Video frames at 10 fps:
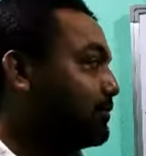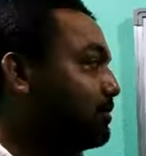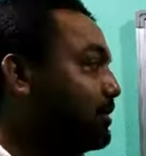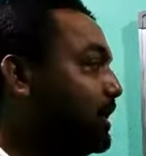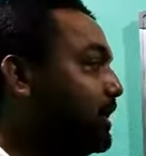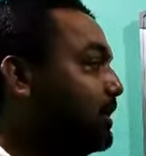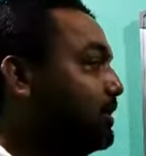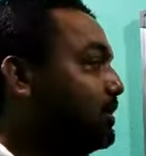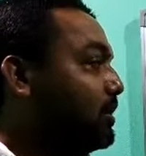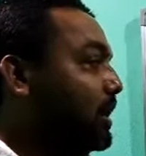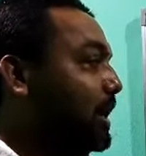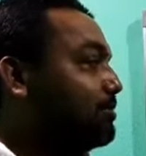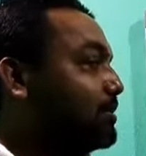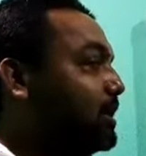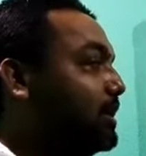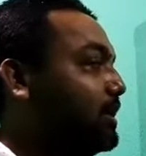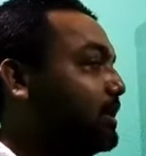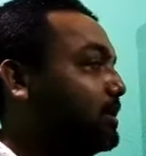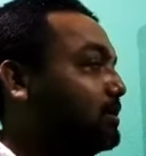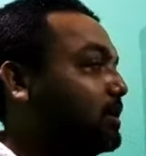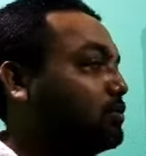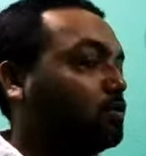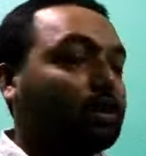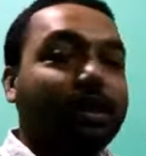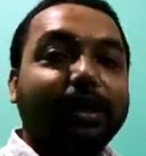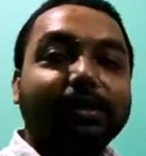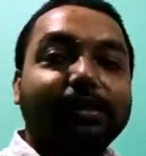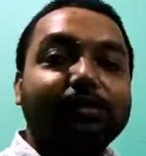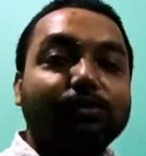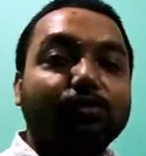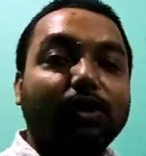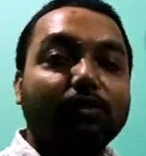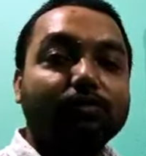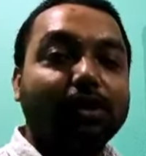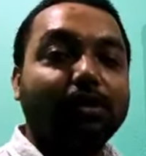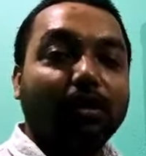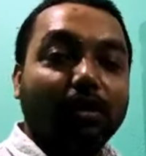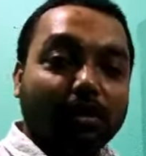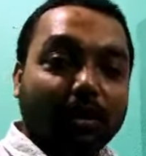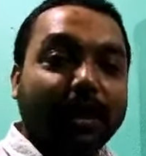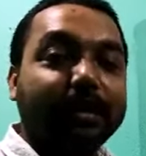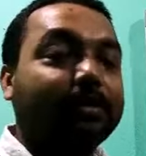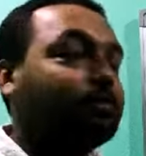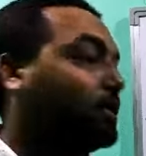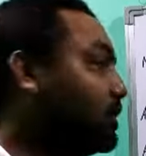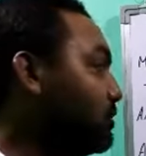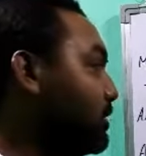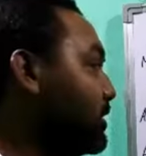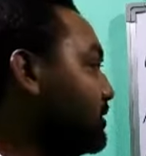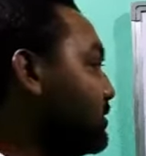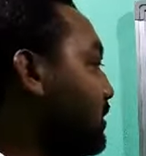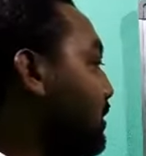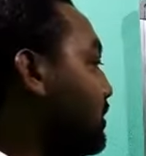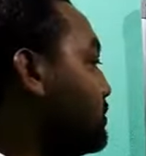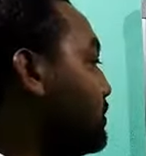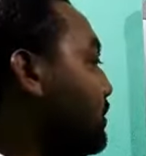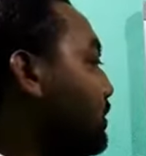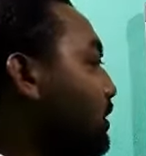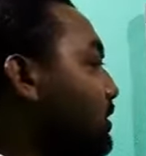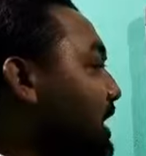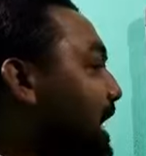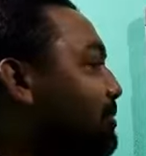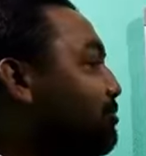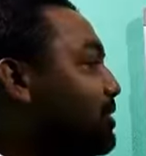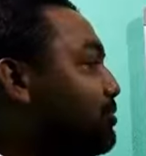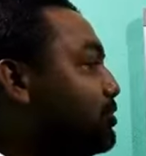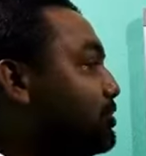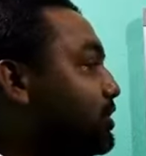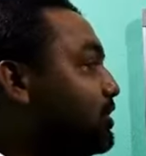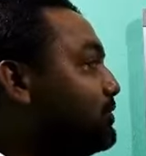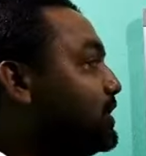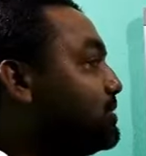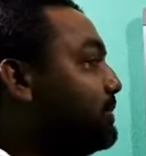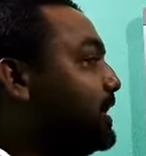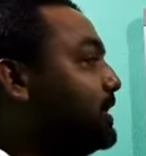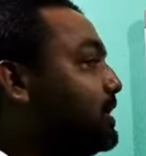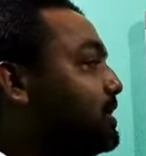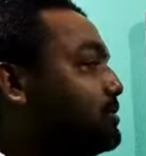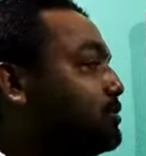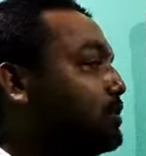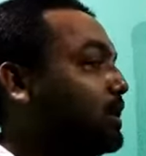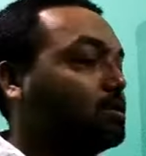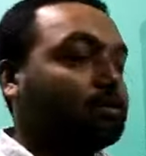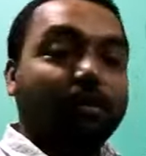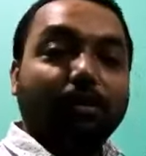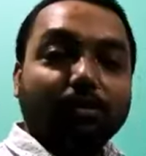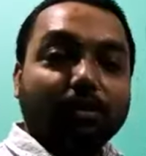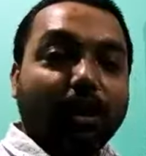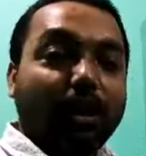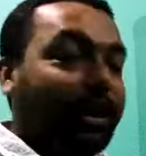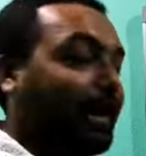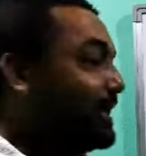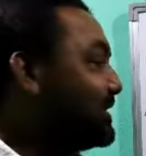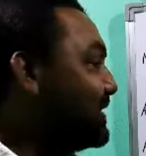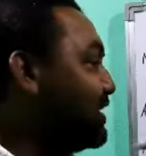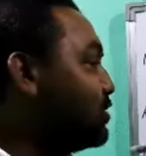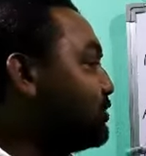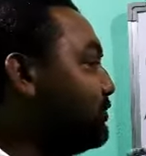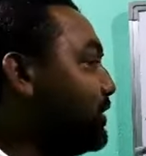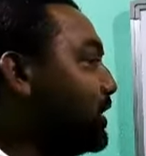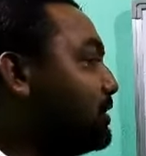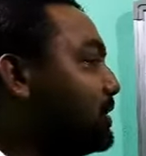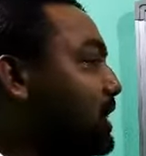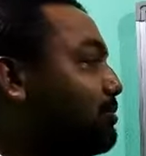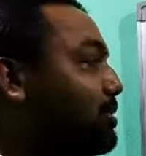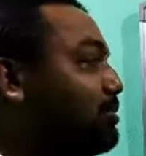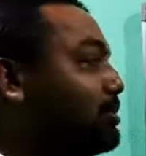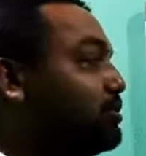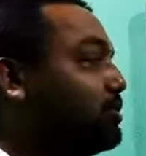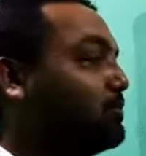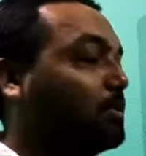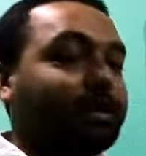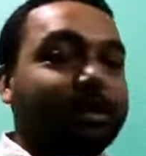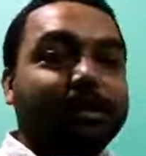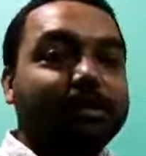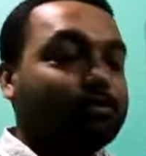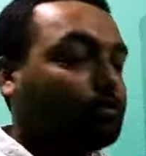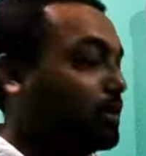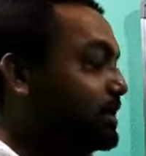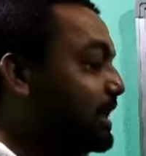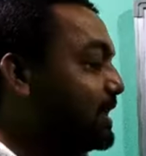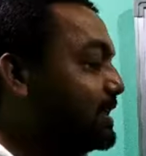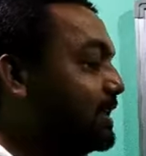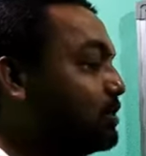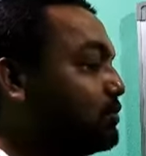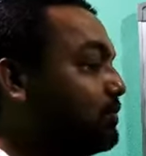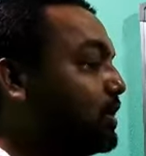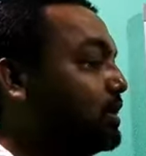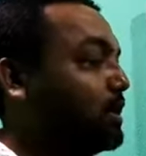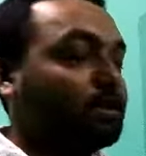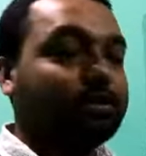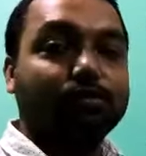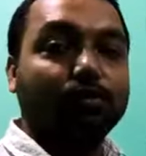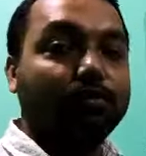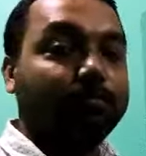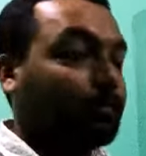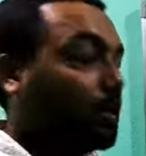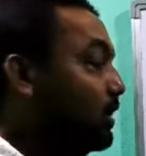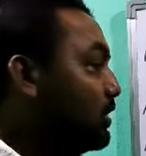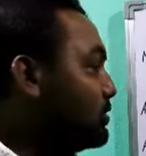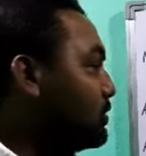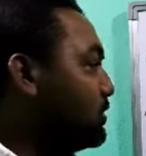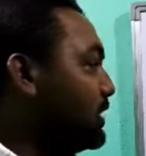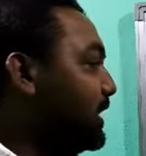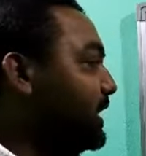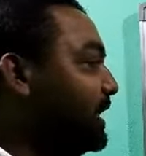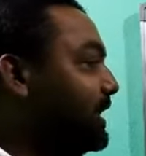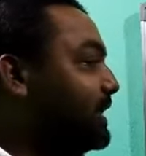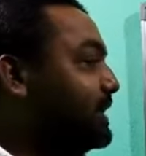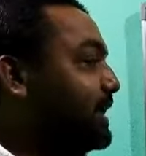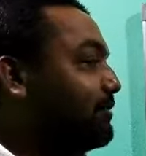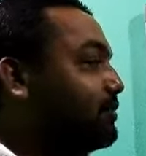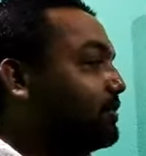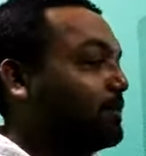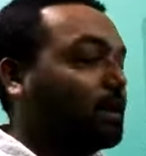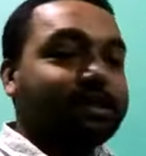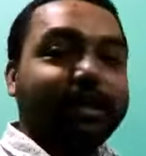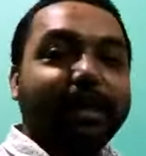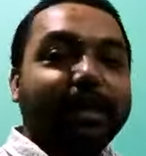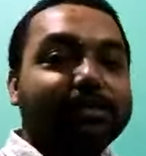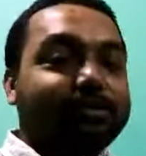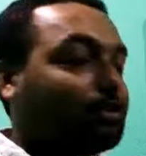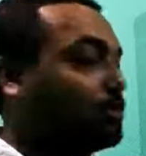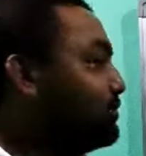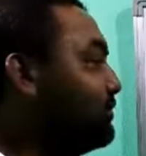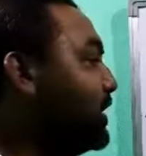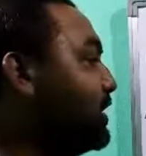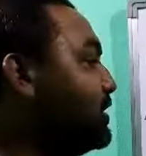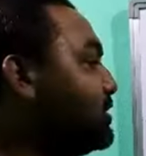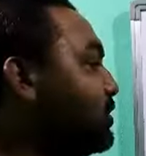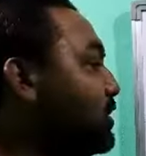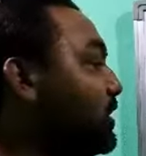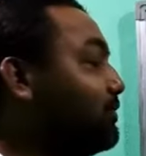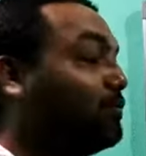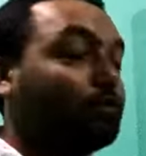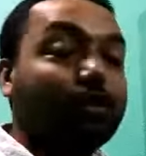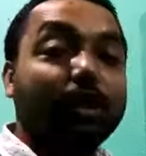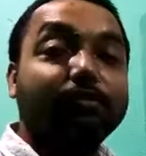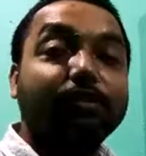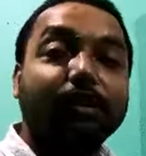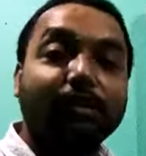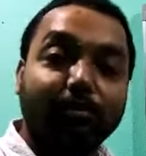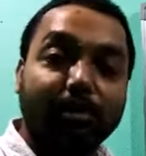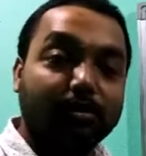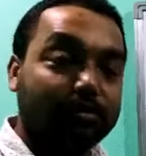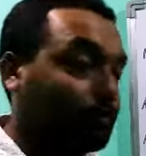From here up till here, the total length is 2900 kilometers. So the upper portion of this mantle is known as the asthenosphere. The upper portion of the mantle is known as asthenosphere. Here it is shown. So the depth of the asthenosphere is only 400 kilometers.